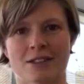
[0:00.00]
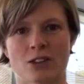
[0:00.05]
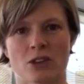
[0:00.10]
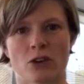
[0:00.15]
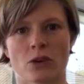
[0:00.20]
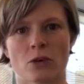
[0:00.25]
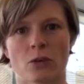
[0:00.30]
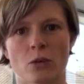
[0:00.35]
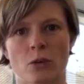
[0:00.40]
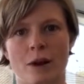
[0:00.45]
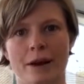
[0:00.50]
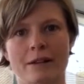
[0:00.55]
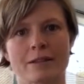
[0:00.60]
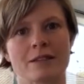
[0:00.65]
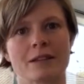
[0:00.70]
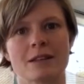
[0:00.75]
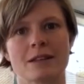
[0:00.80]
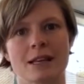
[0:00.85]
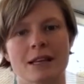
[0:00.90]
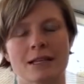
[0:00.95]
So one
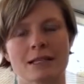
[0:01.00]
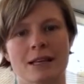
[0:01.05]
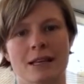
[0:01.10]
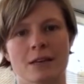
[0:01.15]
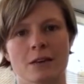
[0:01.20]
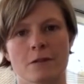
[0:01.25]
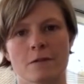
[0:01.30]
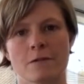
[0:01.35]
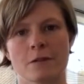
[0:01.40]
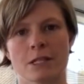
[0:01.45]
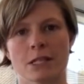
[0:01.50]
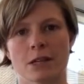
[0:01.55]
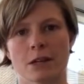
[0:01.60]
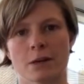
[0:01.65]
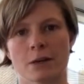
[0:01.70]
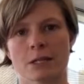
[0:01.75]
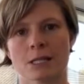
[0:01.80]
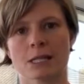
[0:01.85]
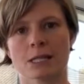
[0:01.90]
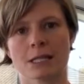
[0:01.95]
of the things that your
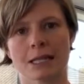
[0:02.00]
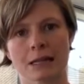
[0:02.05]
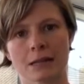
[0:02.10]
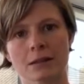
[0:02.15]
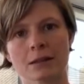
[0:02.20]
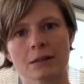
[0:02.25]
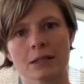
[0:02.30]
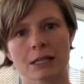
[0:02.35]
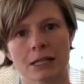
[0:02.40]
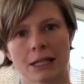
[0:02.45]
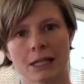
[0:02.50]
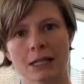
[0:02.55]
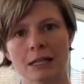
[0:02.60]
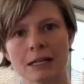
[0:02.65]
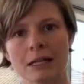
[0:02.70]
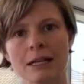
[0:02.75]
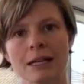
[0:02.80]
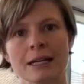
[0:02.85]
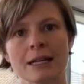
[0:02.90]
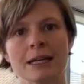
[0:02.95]
physio is skilled
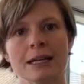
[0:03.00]
in